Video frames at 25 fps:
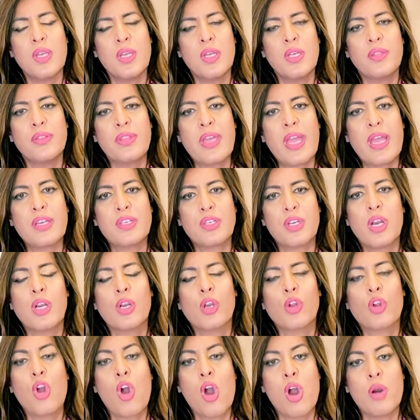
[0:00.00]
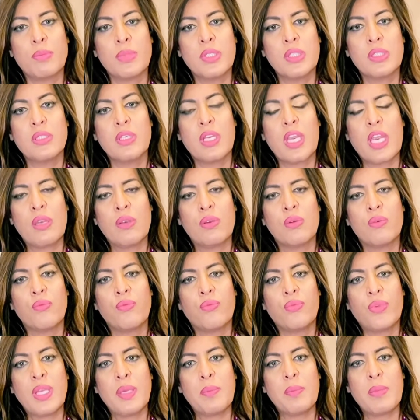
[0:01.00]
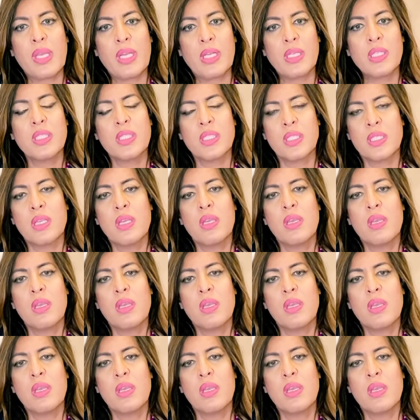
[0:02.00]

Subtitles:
that are common in females,